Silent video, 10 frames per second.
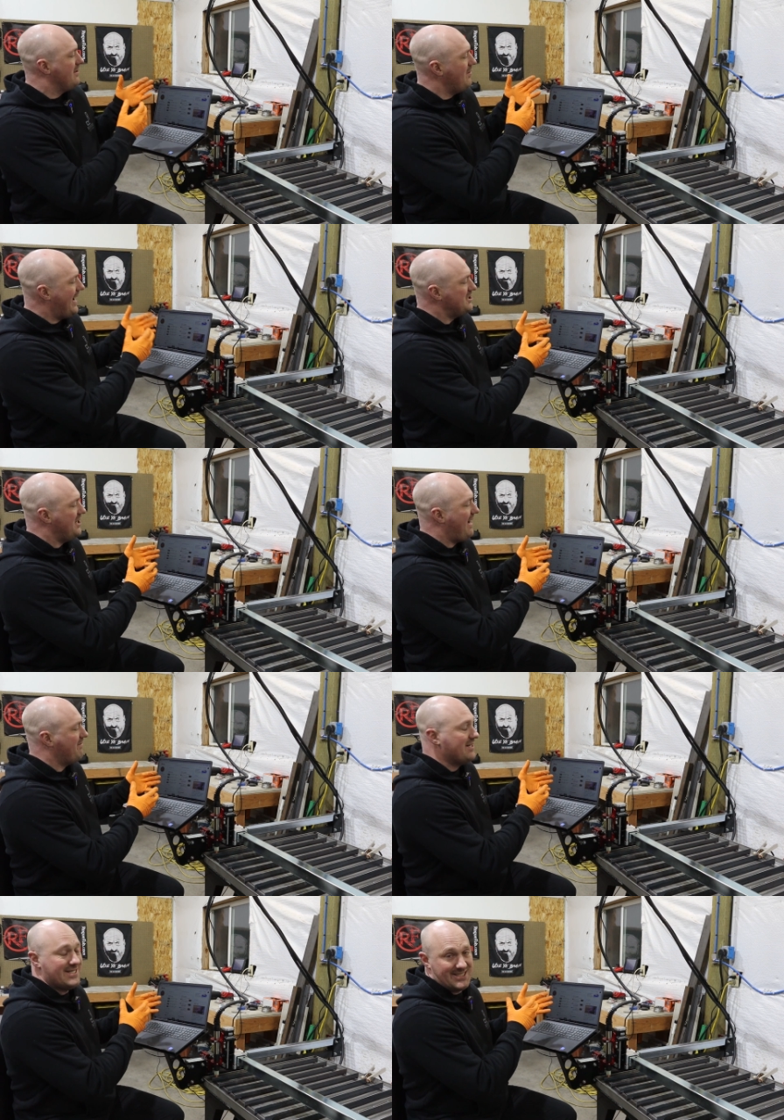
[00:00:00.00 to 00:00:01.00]
you actually
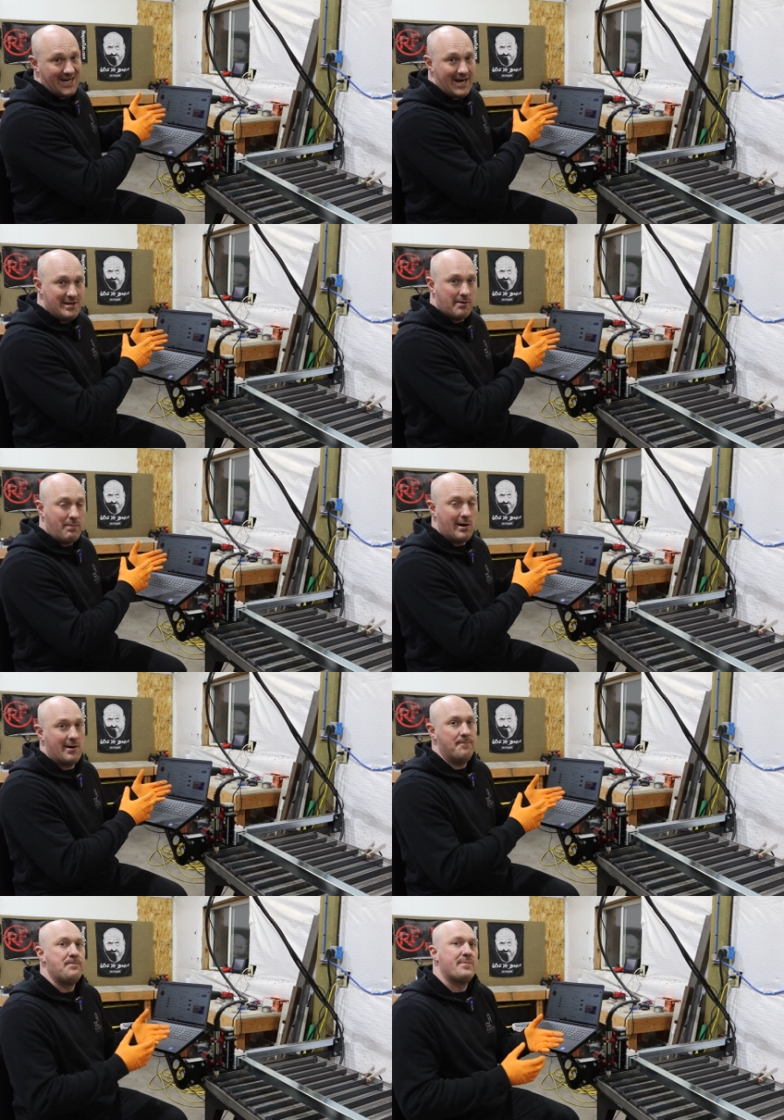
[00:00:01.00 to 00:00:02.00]
have to design your
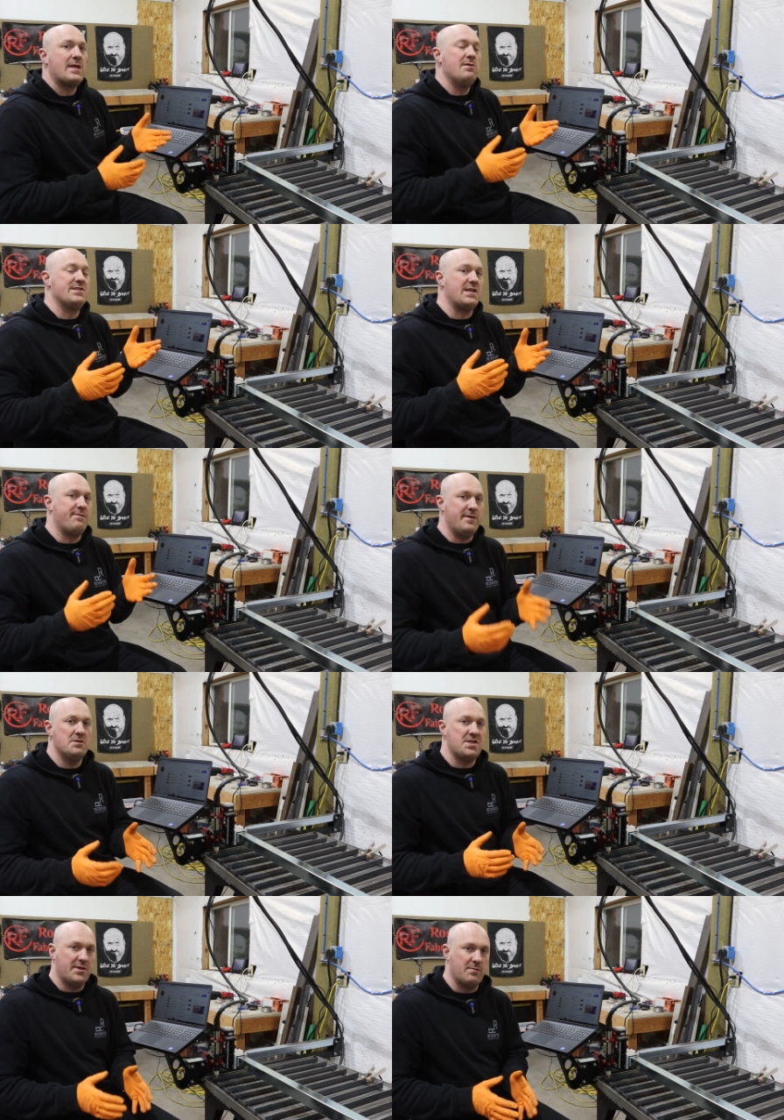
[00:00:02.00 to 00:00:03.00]
part using
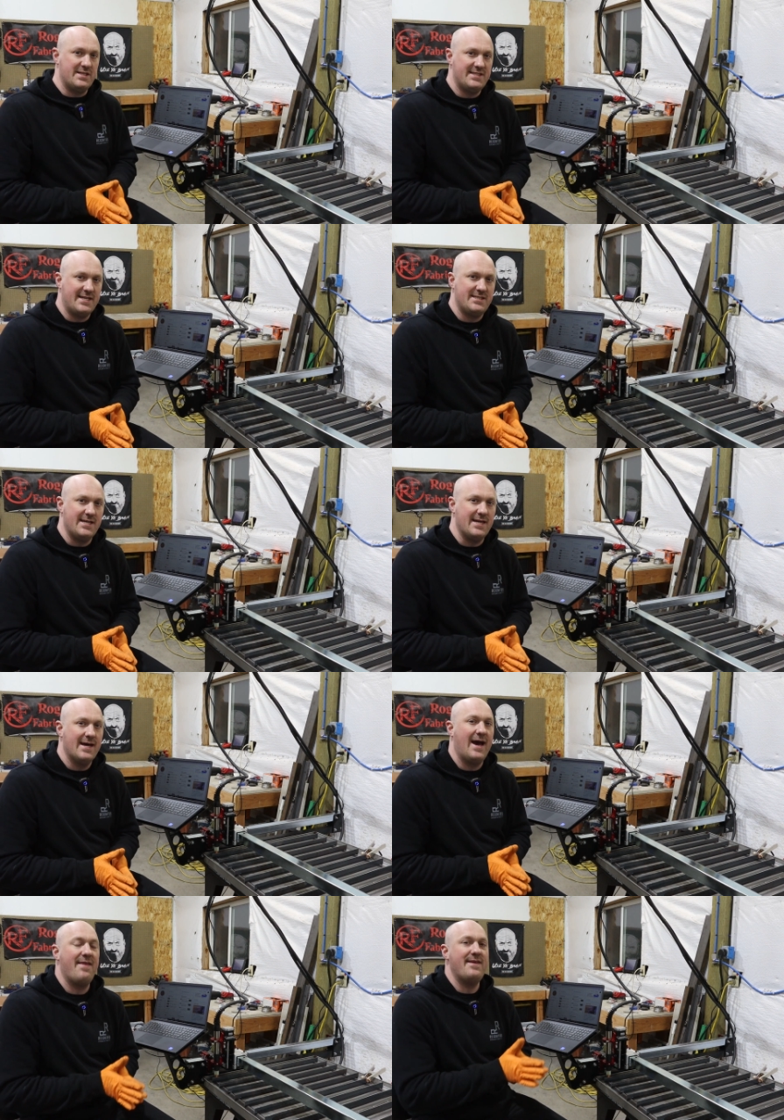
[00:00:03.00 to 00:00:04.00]
Fusion three
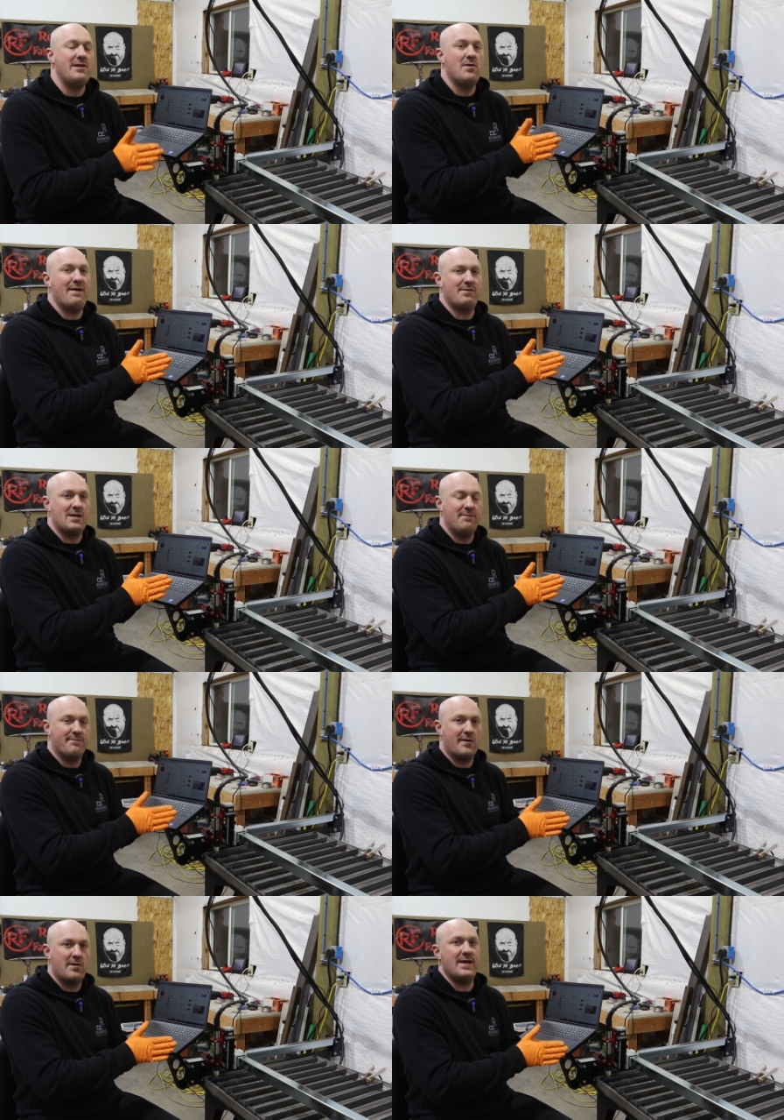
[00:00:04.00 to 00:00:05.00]
sixty, and then you have to
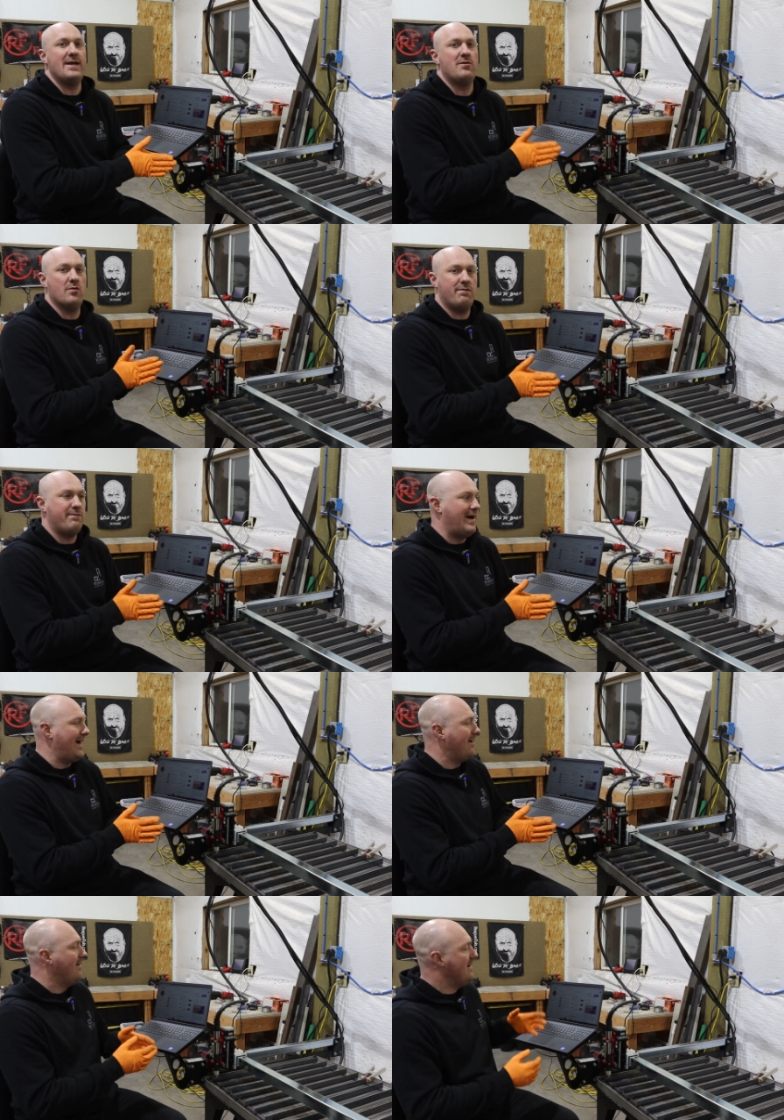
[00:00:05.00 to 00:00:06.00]
convert it into a
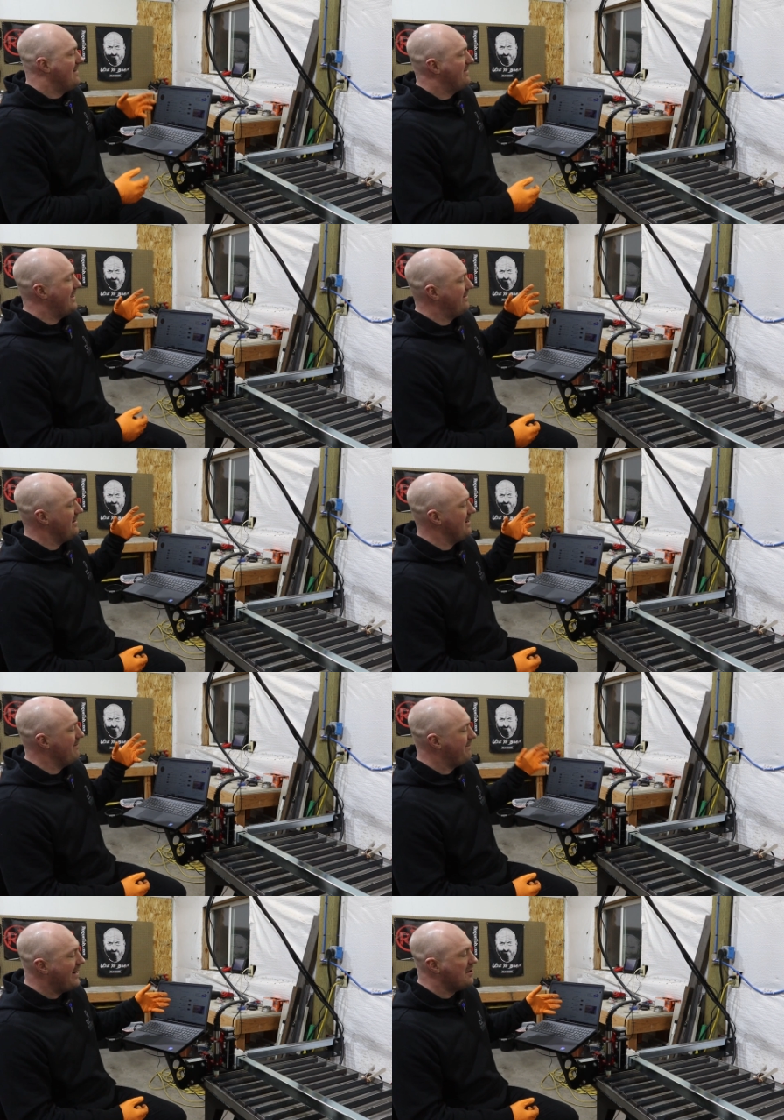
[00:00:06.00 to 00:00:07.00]
file that
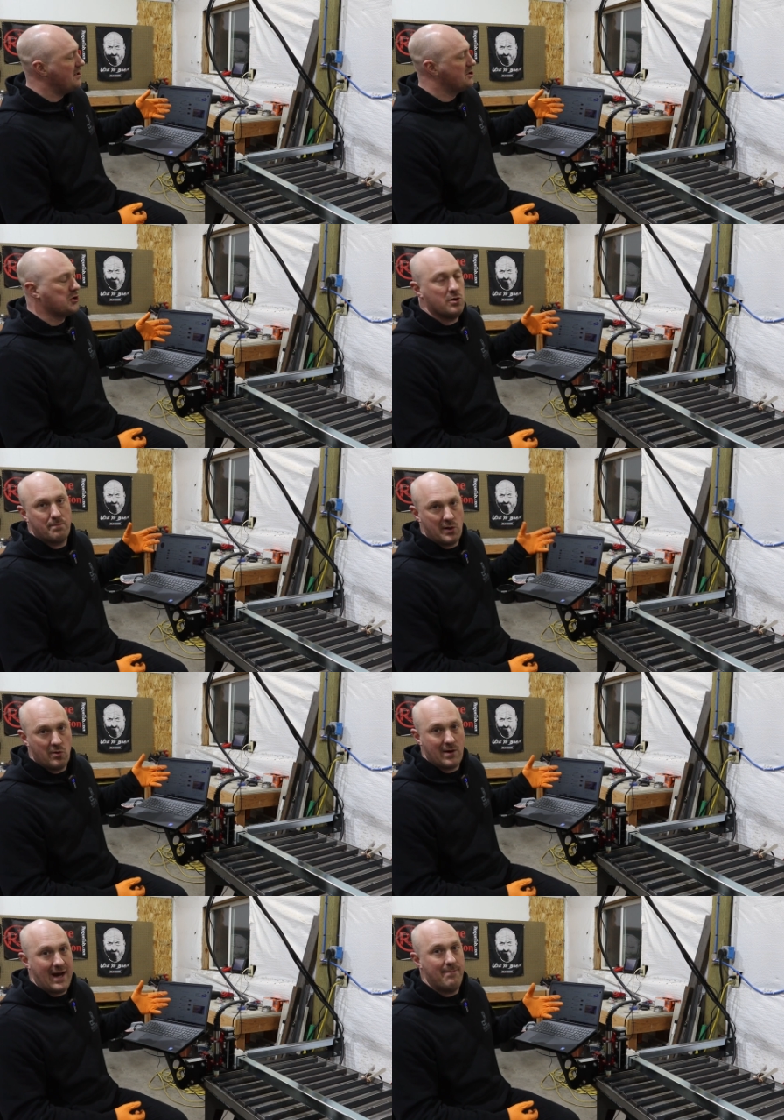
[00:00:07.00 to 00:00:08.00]
the fire control
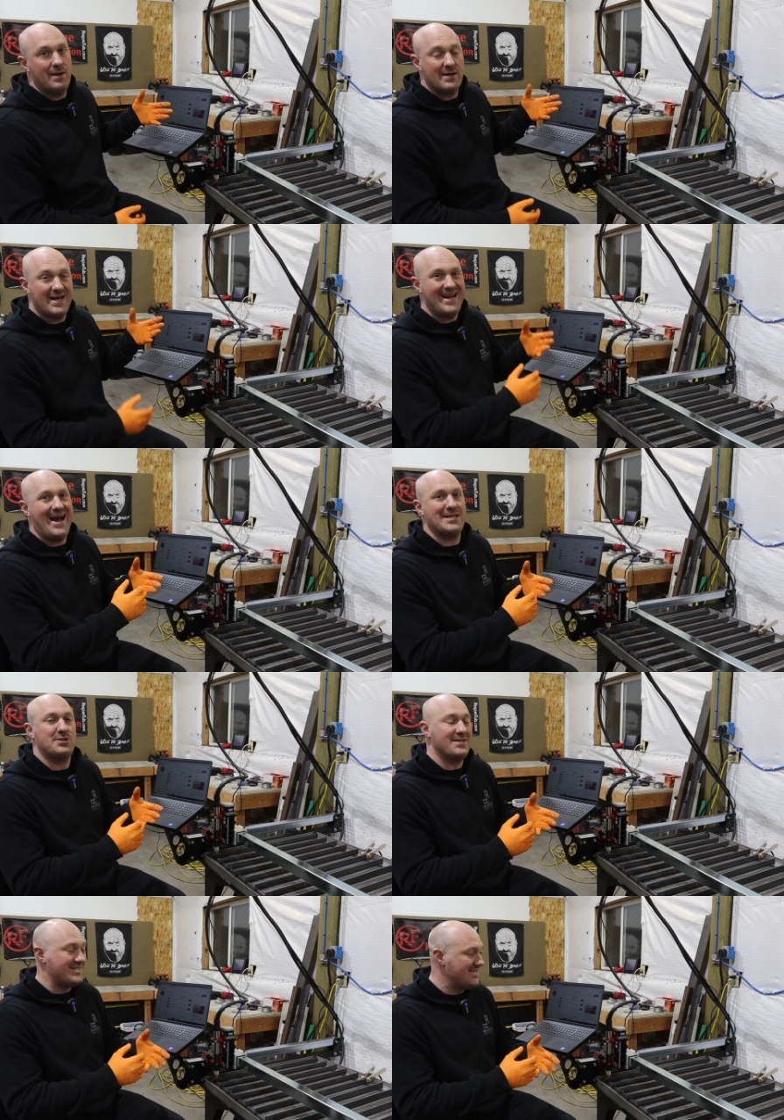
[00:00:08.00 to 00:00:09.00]
program can
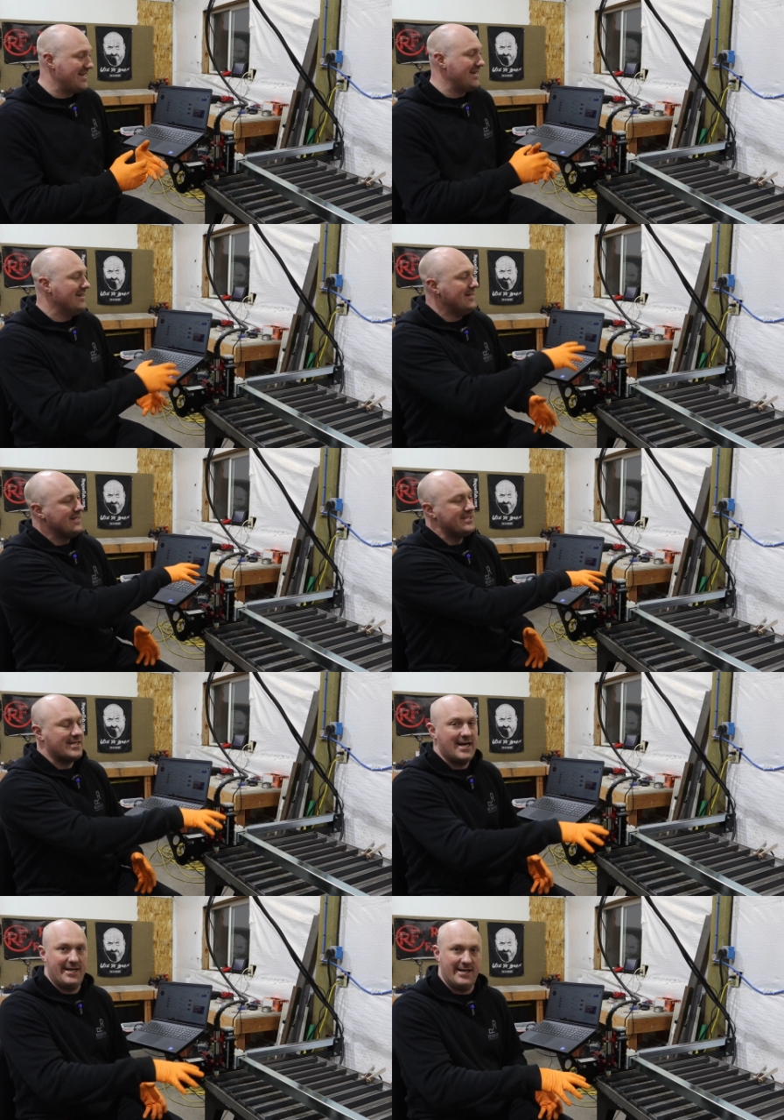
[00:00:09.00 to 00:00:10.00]
actually see to
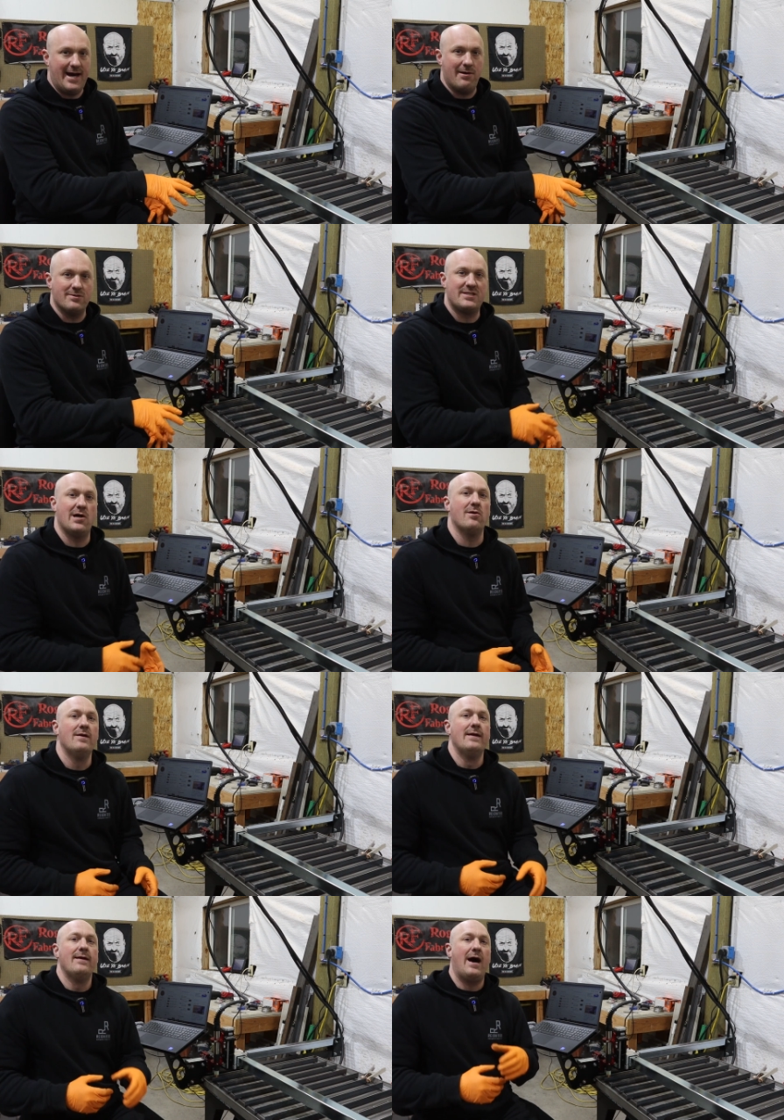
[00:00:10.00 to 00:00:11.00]
cut it out. So